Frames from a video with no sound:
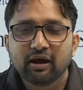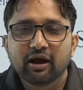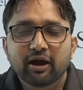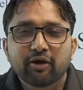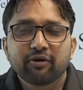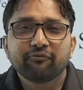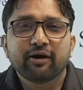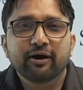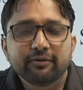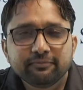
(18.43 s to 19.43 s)
Hello
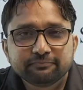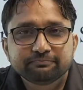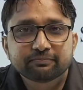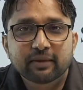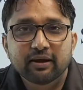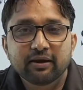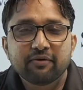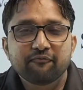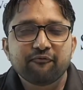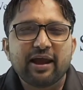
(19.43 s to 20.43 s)
everyone,
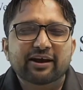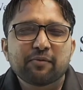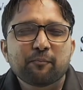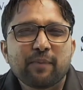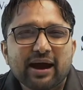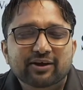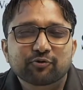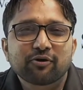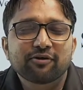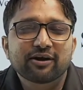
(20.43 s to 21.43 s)
welcome back
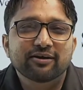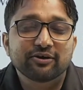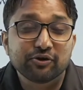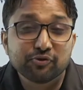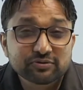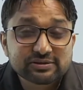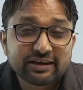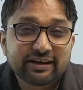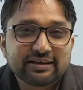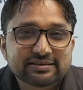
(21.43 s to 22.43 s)
to our new
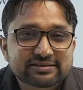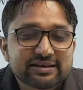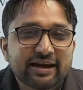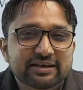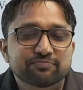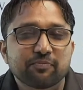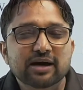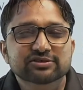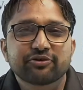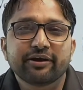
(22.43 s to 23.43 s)
series that is
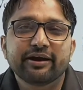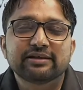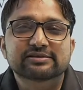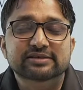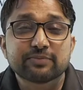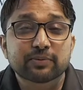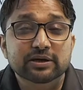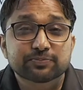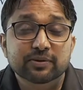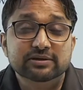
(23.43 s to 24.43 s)
Mastering in C++
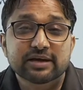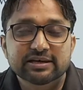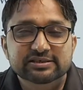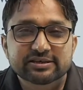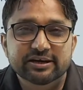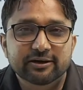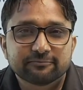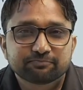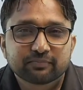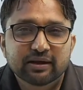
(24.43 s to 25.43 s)
STL,
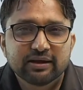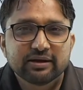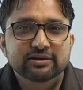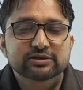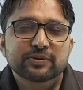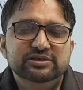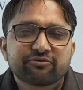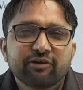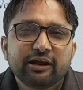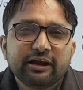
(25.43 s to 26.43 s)

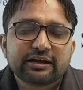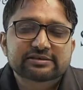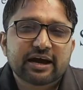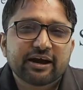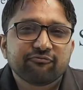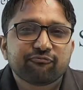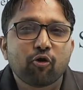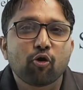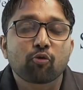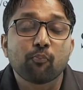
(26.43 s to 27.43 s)
specifically designed
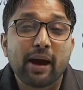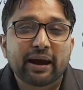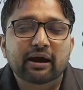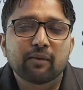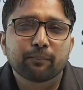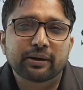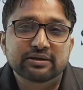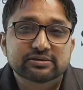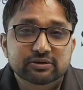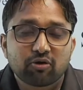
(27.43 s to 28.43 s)
for MAANG
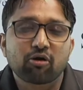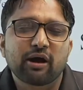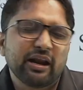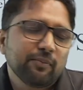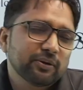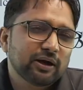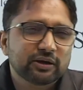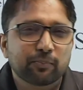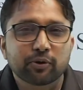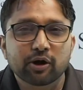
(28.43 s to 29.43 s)
companies or any
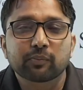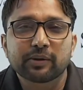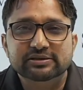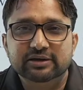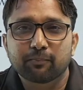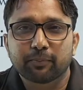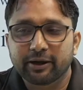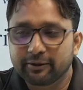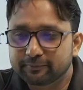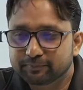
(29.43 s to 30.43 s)
other product based company.